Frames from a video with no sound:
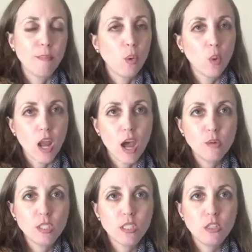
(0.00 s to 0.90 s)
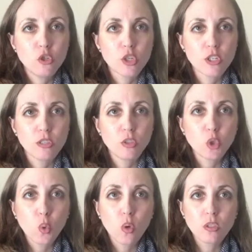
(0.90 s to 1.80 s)
When I was in nutrition
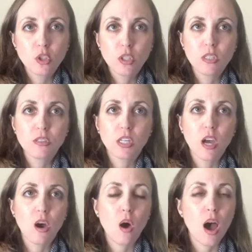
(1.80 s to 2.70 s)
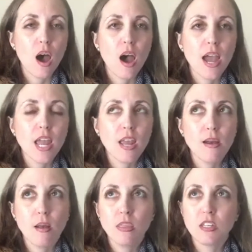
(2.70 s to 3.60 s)
school 2 years ago,
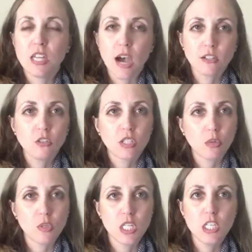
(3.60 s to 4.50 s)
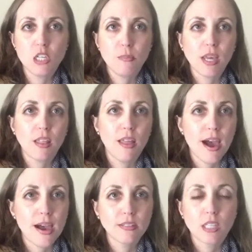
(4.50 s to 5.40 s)
the doctors that were teaching my
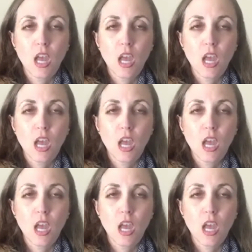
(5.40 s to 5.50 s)
classes,